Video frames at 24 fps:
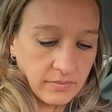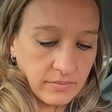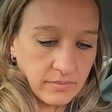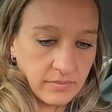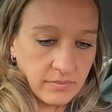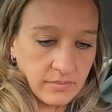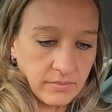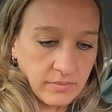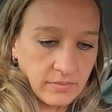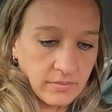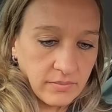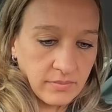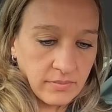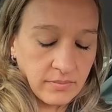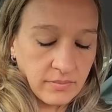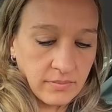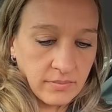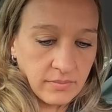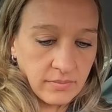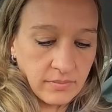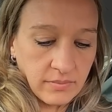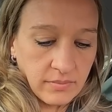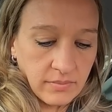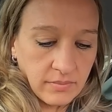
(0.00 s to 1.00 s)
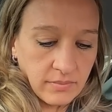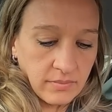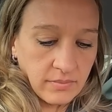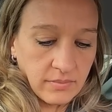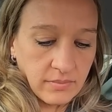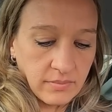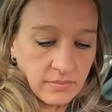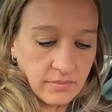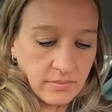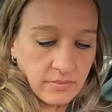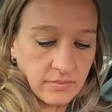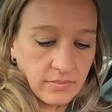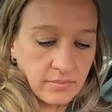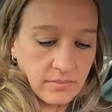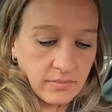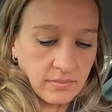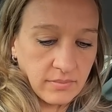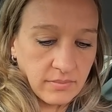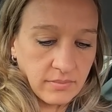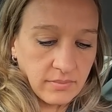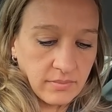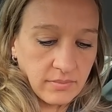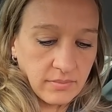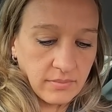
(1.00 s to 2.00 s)

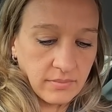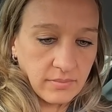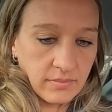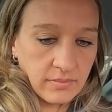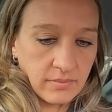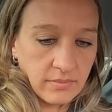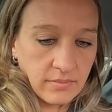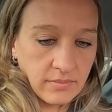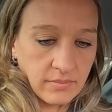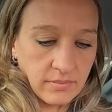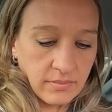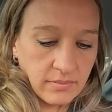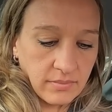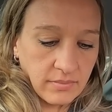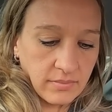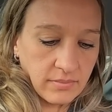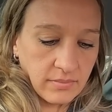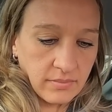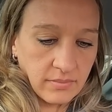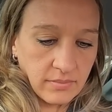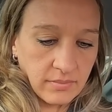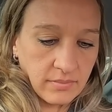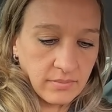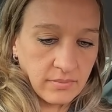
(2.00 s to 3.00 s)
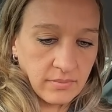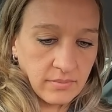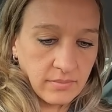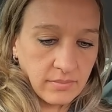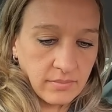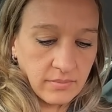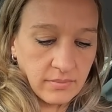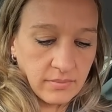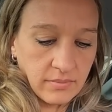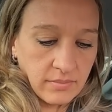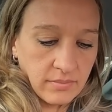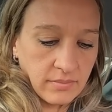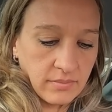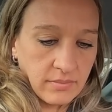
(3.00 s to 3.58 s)
(not speaking)